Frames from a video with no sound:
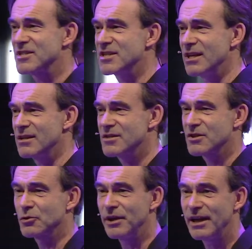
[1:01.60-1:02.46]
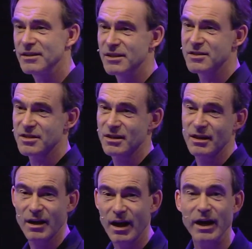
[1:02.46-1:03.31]
since created,
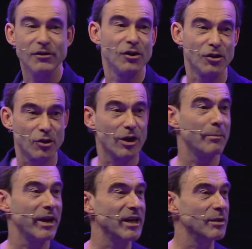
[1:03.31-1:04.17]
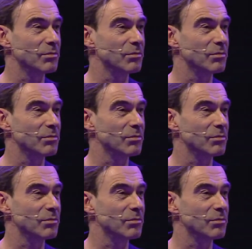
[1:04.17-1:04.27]
I don't know how many,